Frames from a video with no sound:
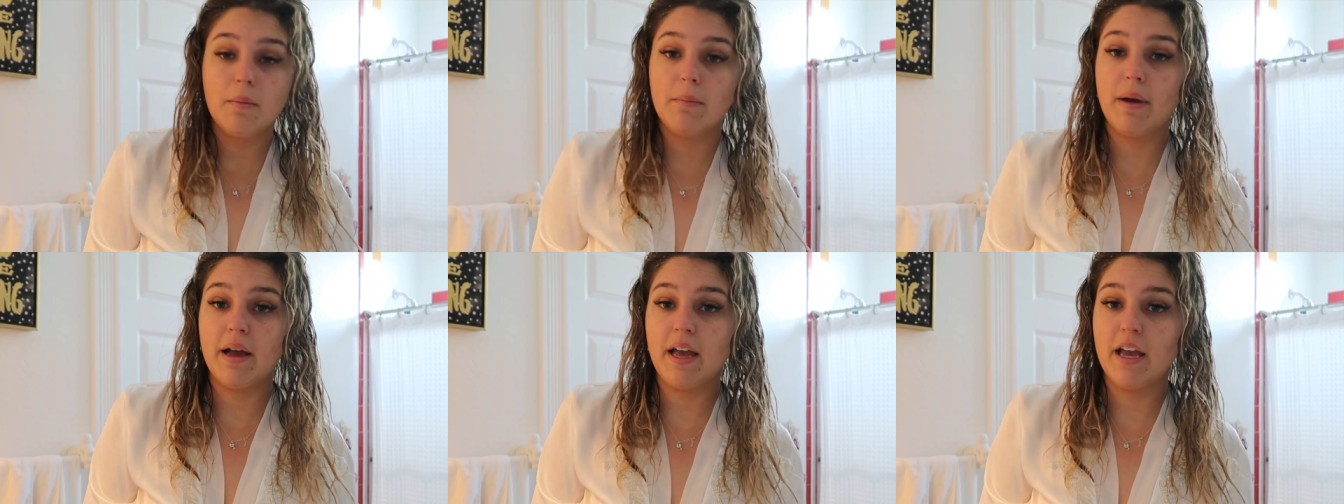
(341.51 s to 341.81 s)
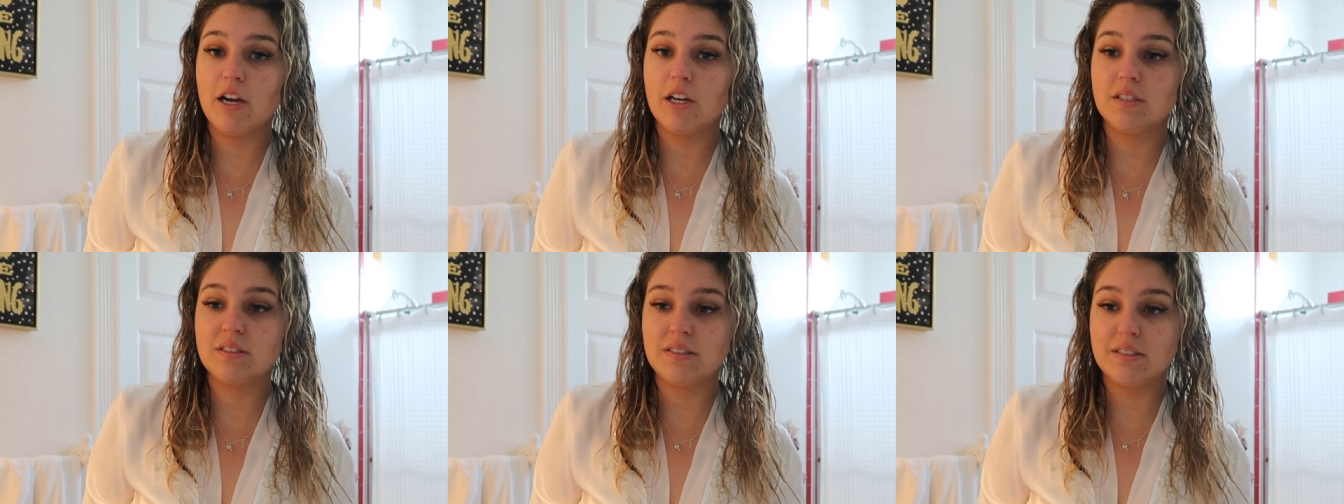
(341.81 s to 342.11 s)
my
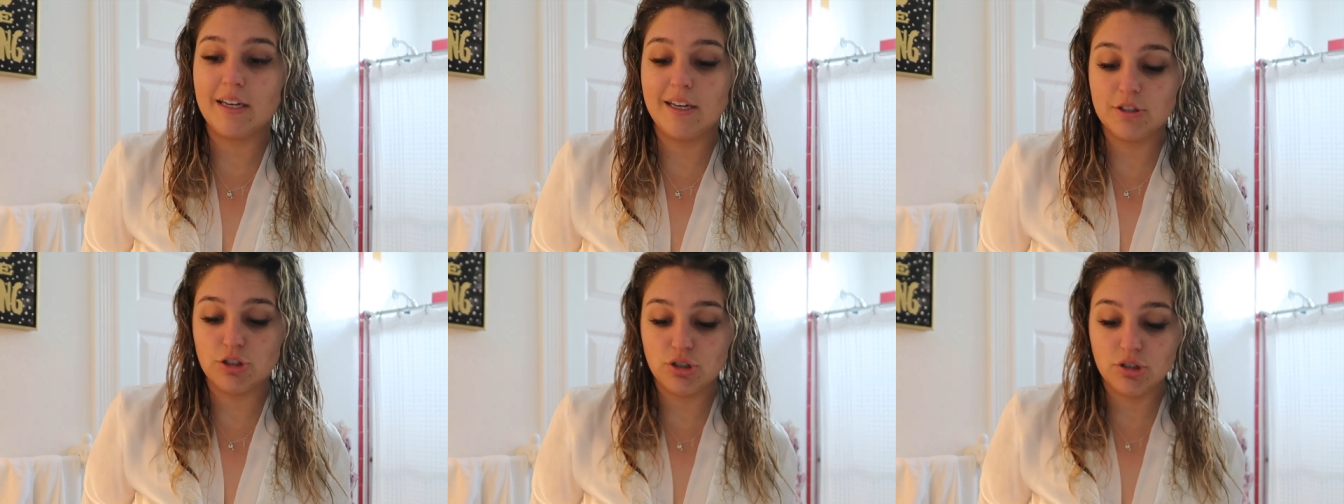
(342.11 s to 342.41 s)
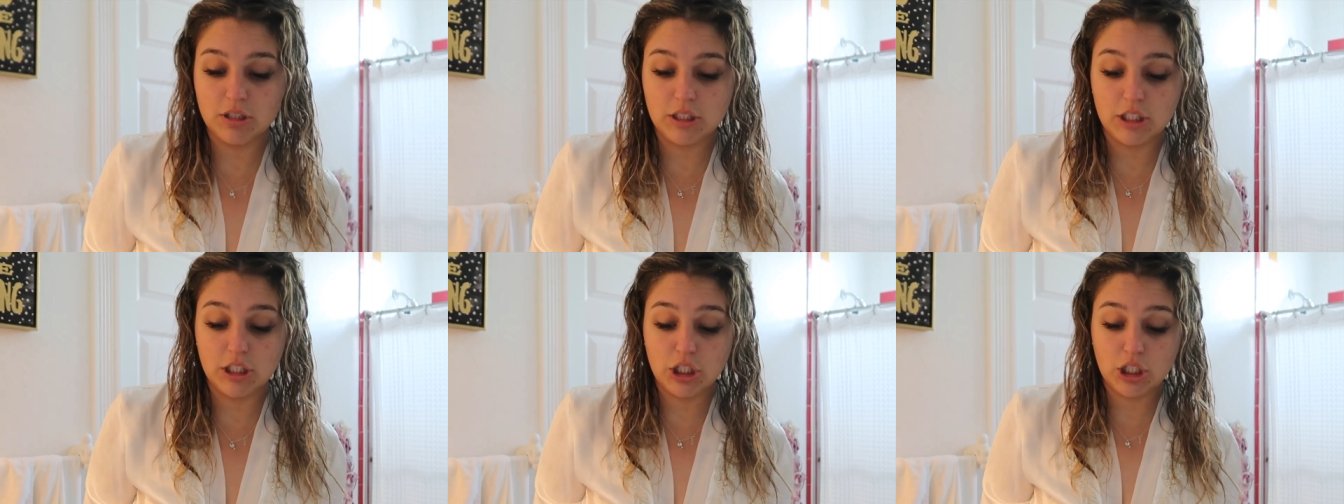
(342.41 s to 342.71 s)
hair is
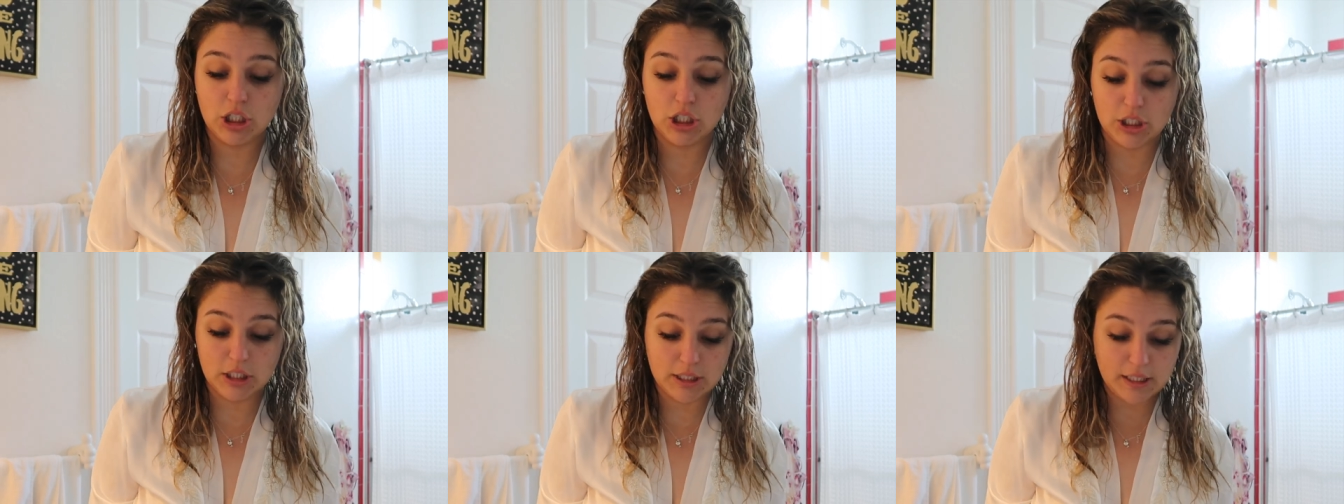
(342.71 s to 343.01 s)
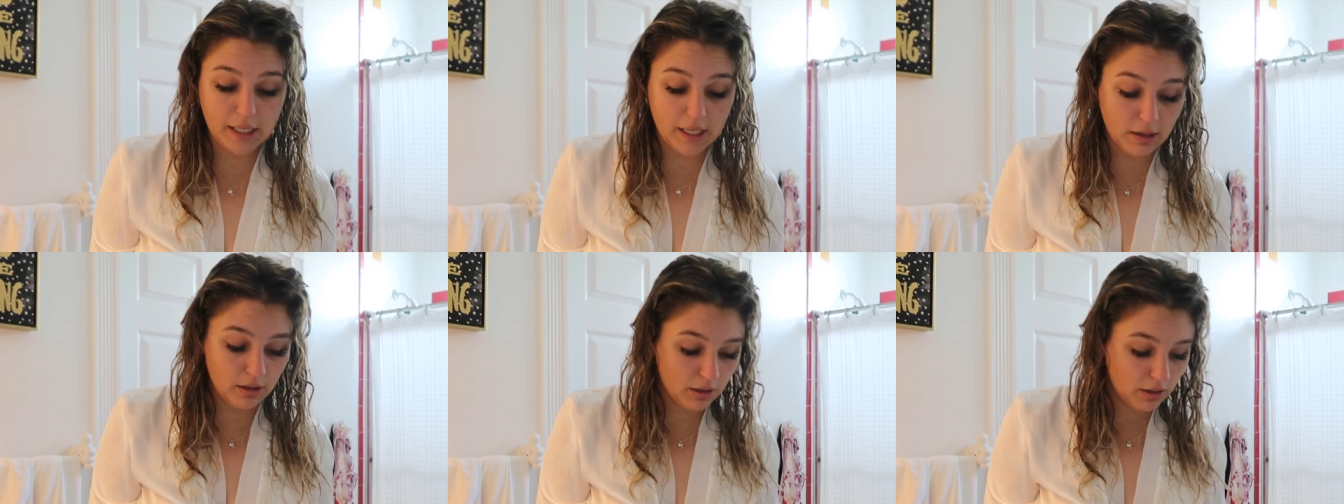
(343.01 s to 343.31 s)
naturally
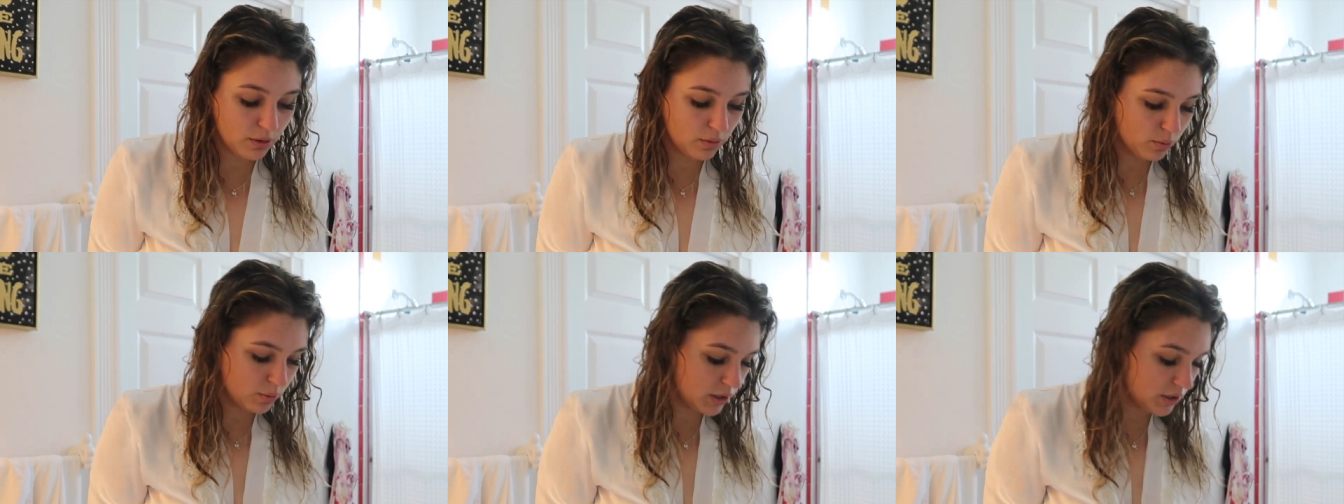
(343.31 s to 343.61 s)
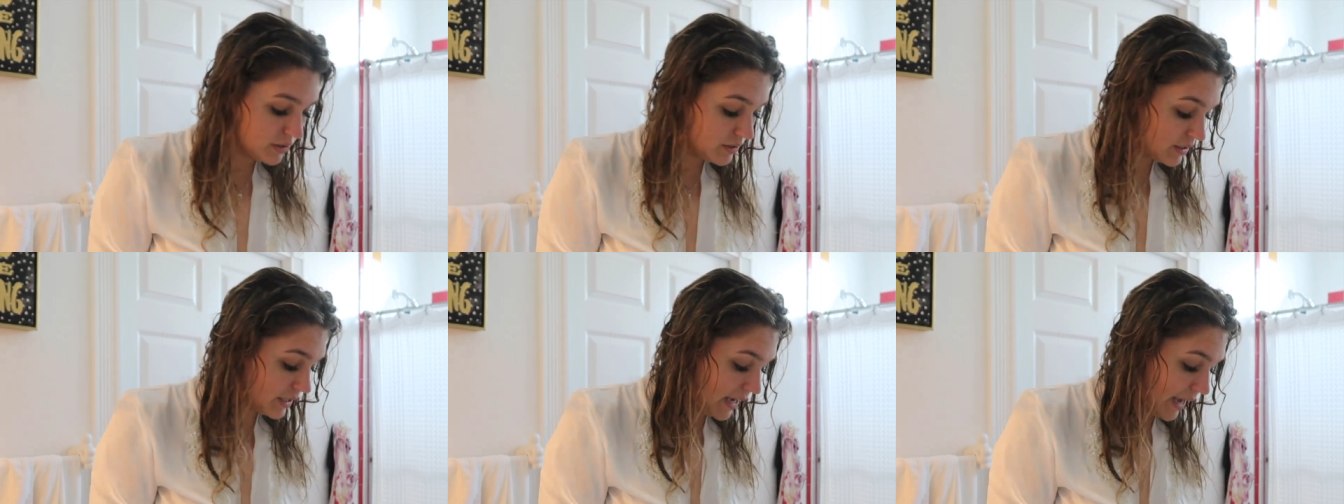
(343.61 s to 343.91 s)
curly.
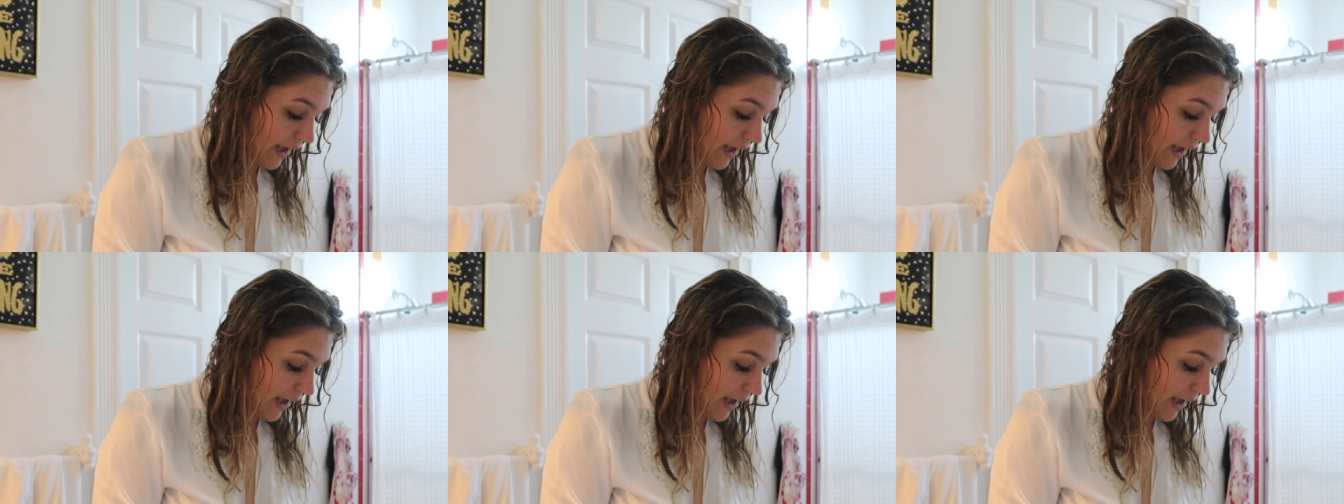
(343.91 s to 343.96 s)
Where's the